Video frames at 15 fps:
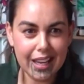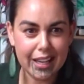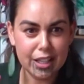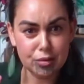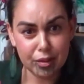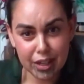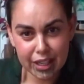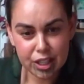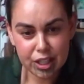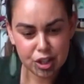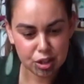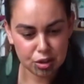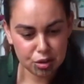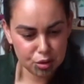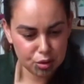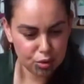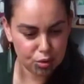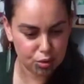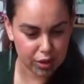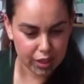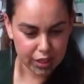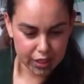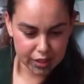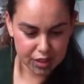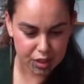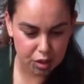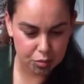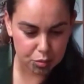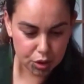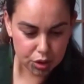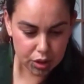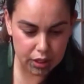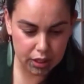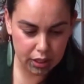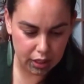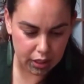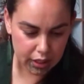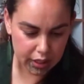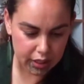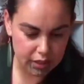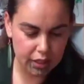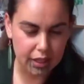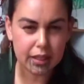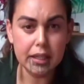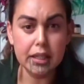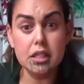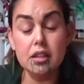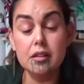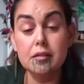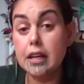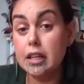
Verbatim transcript: as relational, as community, as collective,